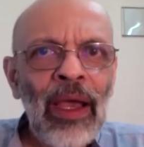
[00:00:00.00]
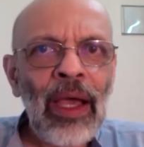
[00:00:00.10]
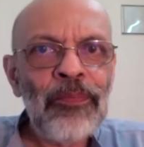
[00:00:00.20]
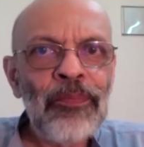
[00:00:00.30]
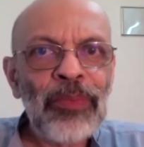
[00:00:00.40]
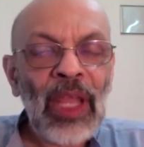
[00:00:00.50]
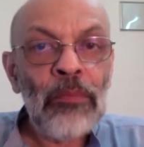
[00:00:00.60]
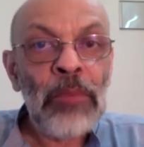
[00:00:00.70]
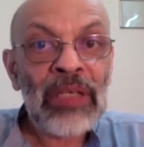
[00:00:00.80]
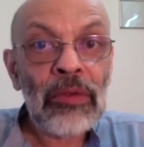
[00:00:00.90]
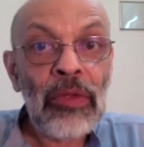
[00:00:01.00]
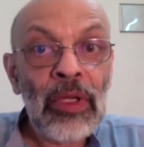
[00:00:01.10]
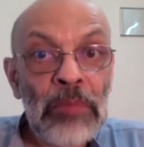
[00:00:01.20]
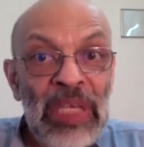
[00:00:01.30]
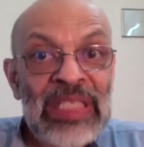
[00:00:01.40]
Um, but the
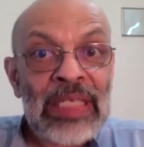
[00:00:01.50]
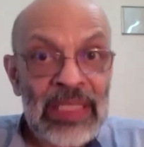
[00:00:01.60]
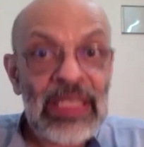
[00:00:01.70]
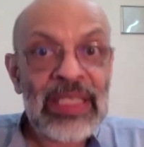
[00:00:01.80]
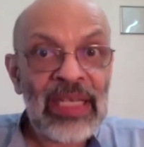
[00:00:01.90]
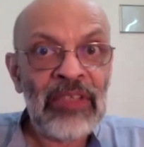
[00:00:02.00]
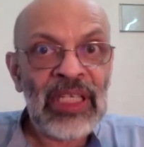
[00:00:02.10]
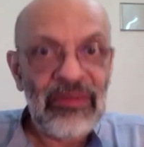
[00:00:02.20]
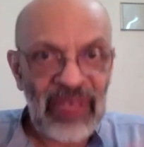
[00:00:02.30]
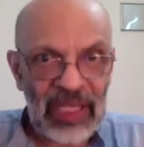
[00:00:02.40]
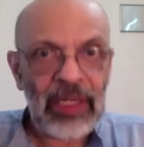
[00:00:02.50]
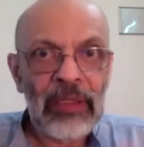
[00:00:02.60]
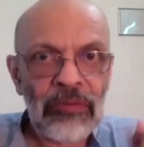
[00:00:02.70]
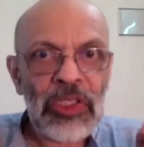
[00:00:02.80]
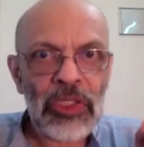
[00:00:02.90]
B sixteen seventeen
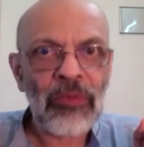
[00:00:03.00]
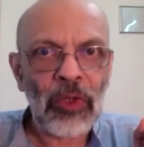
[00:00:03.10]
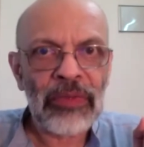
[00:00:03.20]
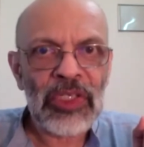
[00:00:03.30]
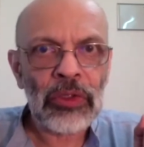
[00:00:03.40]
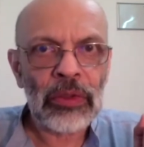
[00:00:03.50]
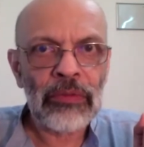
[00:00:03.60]
variant, which is what we should